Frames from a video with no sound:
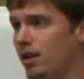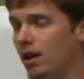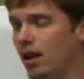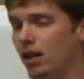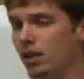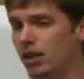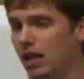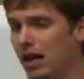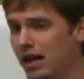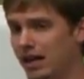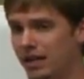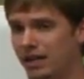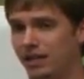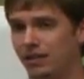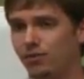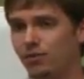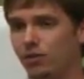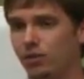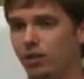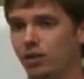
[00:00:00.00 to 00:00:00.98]
a lot of
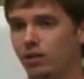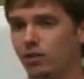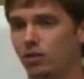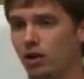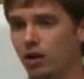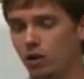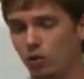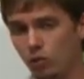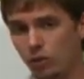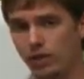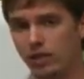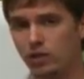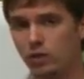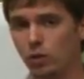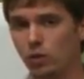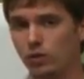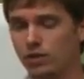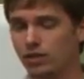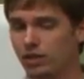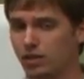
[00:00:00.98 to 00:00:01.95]
different
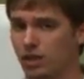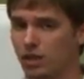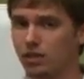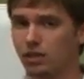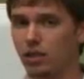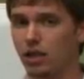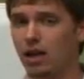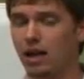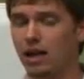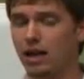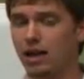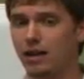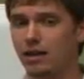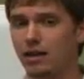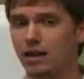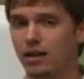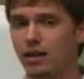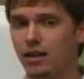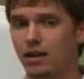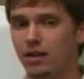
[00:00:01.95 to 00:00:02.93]
resources
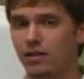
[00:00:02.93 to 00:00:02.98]
online